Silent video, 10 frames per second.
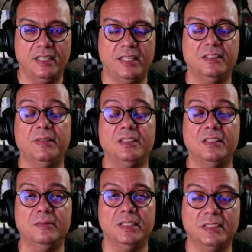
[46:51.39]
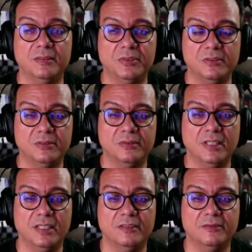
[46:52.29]
and especially when it comes to
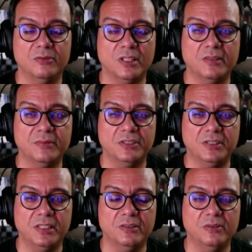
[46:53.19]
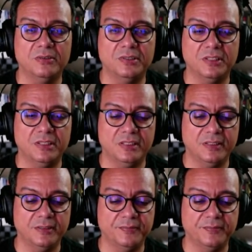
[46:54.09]
kind of working with your stakeholders, is this: